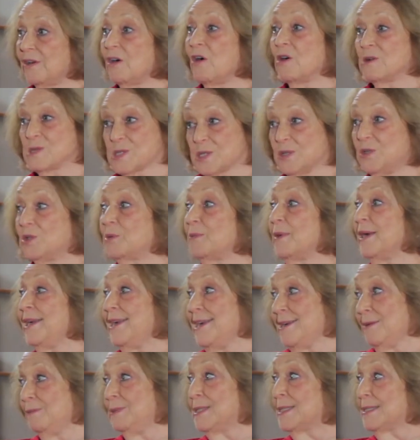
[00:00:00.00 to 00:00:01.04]
are sold by
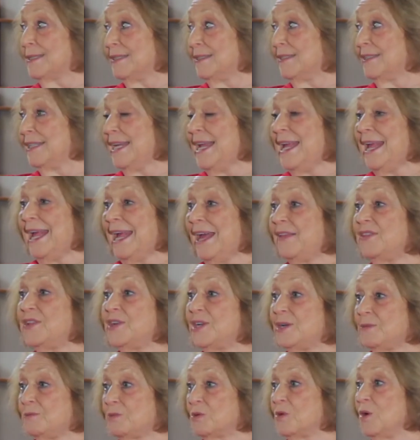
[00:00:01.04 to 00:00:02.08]
Amazon. And the
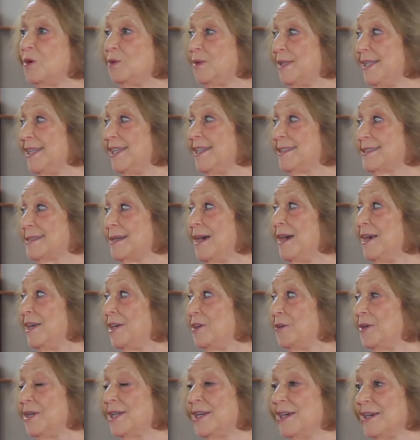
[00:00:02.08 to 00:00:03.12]
number only gets
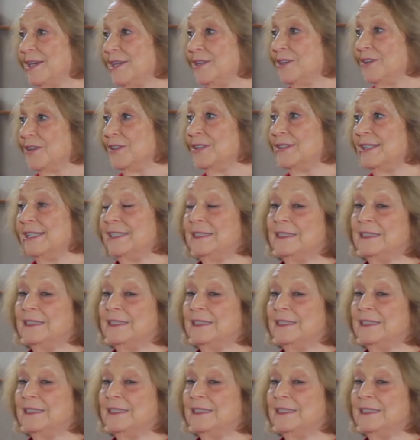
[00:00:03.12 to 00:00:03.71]
higher and higher.